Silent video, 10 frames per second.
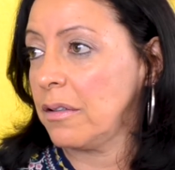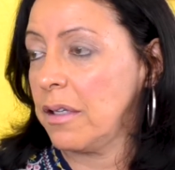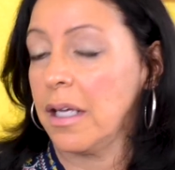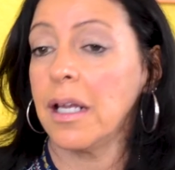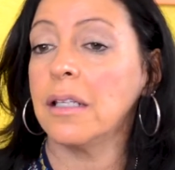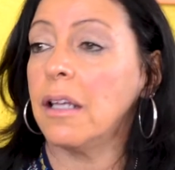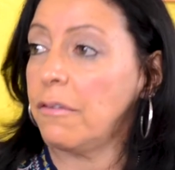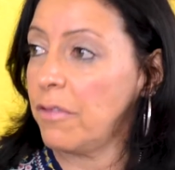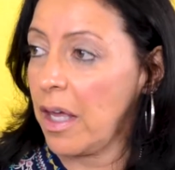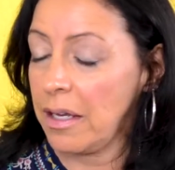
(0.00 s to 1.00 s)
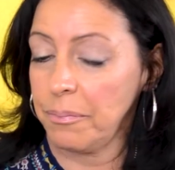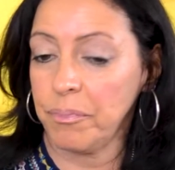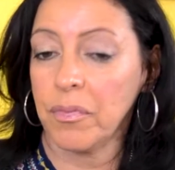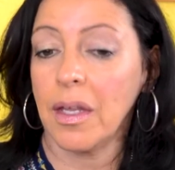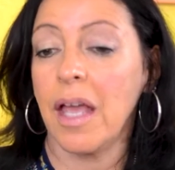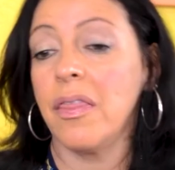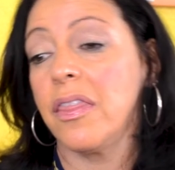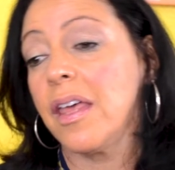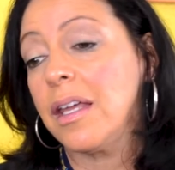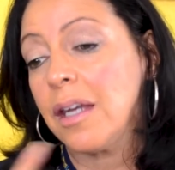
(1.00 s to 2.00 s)
And I love that. And
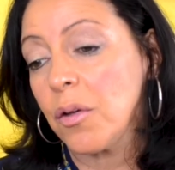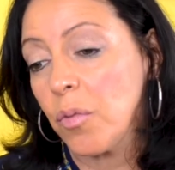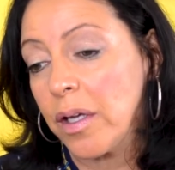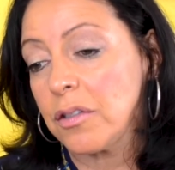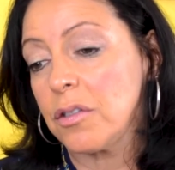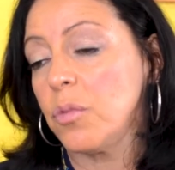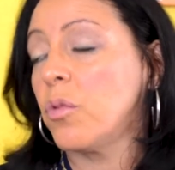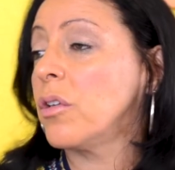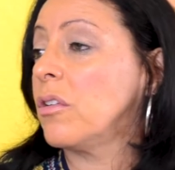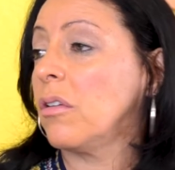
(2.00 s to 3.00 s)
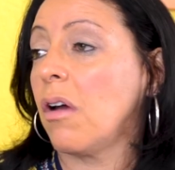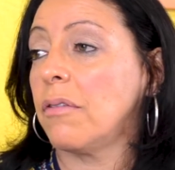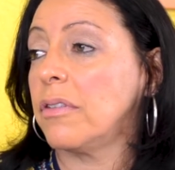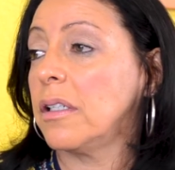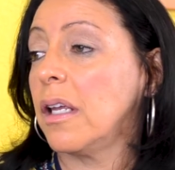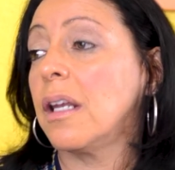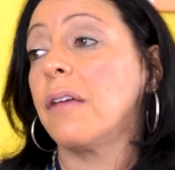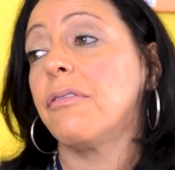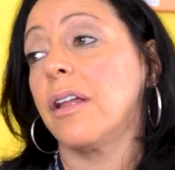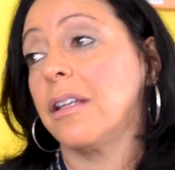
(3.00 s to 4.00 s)
then I went to Warner Loughlin and I
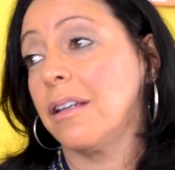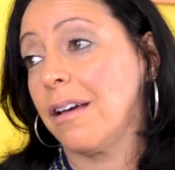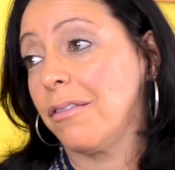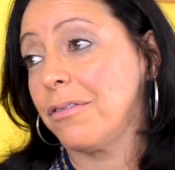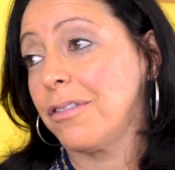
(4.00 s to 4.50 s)
fell in love.